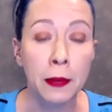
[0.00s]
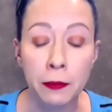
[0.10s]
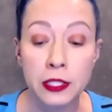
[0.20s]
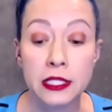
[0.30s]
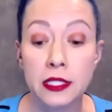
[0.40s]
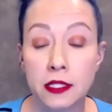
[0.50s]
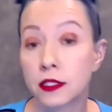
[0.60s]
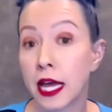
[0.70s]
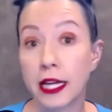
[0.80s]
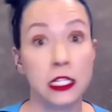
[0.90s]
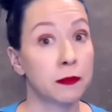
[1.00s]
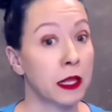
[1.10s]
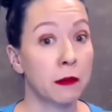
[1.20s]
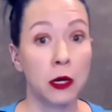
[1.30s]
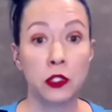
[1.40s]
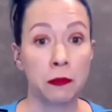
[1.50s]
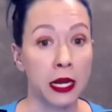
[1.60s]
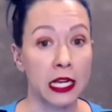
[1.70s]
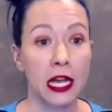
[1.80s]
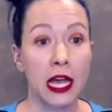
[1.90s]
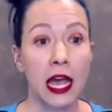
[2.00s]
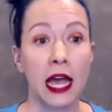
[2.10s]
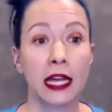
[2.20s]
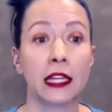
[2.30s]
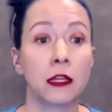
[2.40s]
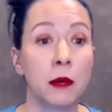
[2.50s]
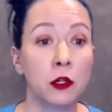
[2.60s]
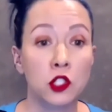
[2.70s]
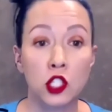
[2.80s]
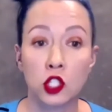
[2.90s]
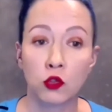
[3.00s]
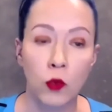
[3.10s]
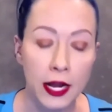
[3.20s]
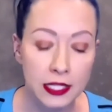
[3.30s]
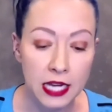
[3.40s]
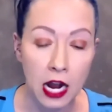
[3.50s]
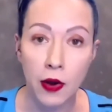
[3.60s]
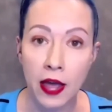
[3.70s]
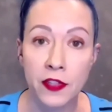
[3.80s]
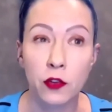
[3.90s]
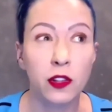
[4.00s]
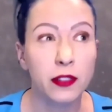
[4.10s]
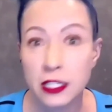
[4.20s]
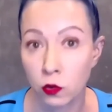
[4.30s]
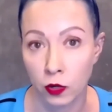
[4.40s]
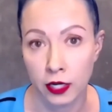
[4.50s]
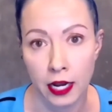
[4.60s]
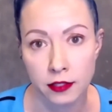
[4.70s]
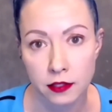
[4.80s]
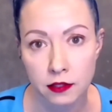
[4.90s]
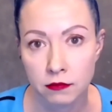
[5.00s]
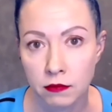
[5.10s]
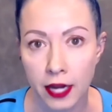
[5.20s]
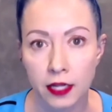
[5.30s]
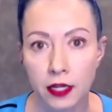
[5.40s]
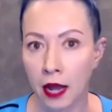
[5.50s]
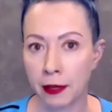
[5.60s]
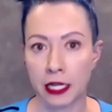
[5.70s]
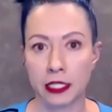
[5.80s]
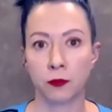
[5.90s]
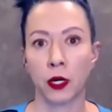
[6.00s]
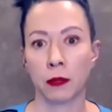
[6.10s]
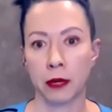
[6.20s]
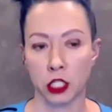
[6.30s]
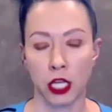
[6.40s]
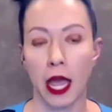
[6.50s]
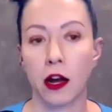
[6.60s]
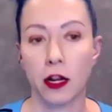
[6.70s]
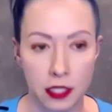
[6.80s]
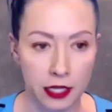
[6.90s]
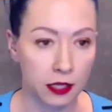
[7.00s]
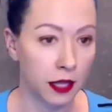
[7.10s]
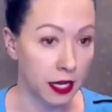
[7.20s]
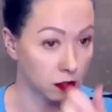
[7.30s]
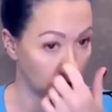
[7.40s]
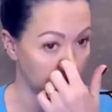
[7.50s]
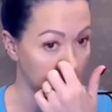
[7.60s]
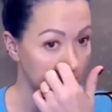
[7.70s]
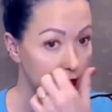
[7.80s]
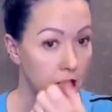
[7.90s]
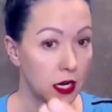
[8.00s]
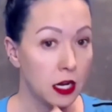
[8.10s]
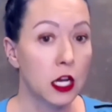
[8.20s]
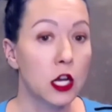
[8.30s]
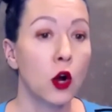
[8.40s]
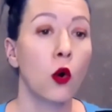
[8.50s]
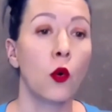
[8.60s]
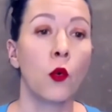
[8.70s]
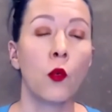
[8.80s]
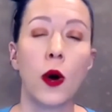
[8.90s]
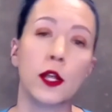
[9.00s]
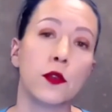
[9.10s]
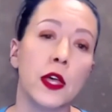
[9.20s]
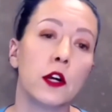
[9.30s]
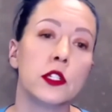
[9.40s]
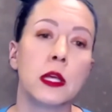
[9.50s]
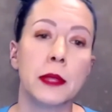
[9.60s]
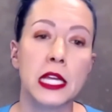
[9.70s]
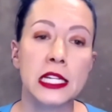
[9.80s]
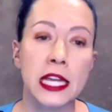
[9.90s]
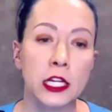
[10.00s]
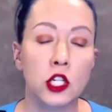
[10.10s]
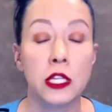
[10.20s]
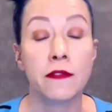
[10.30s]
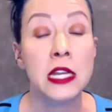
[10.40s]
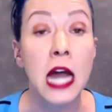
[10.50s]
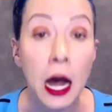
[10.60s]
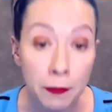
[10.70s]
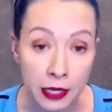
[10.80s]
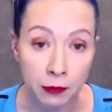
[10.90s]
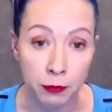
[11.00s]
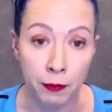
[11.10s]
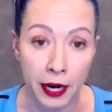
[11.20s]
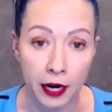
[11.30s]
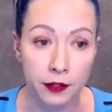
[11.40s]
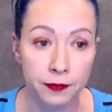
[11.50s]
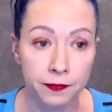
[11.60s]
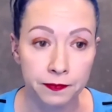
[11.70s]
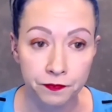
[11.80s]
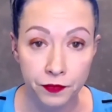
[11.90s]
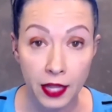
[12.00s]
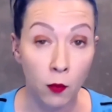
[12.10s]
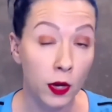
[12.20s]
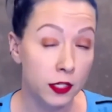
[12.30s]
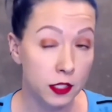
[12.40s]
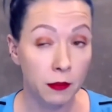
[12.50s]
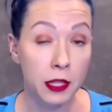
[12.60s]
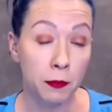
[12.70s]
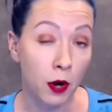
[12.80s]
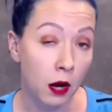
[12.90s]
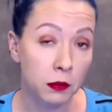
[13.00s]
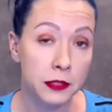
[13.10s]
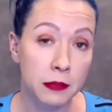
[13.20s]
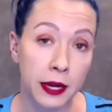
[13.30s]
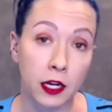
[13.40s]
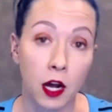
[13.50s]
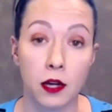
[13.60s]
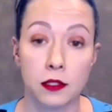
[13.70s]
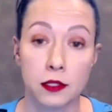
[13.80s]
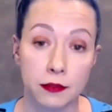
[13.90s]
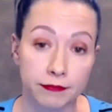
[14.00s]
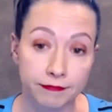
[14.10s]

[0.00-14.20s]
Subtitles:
people tend to spend the most money and get the most stressed out, and they're the least organized, right? I mean, it's pretty much chaos in the last 3 months. What do you think are some of the dangers of not being prepared? And what are some of the problems it might cause?